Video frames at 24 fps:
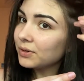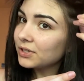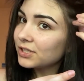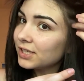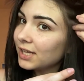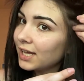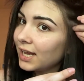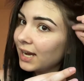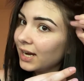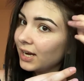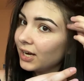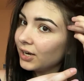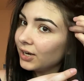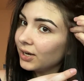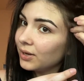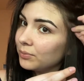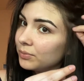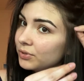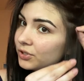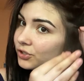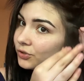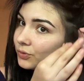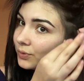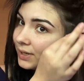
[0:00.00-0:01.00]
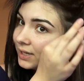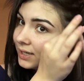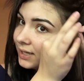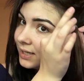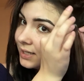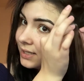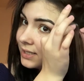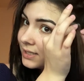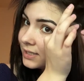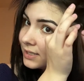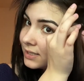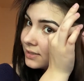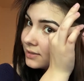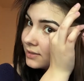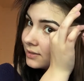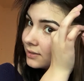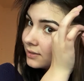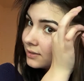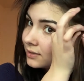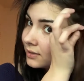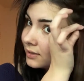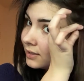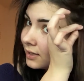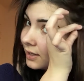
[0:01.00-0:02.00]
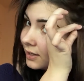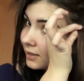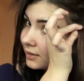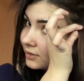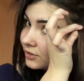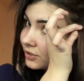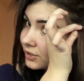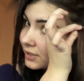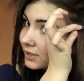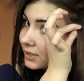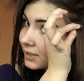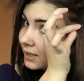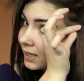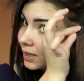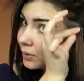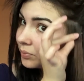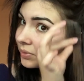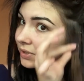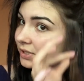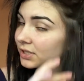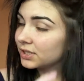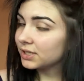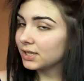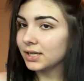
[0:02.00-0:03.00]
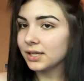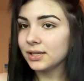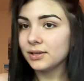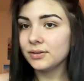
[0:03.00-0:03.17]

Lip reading: the hair in between it and just clamp it shut.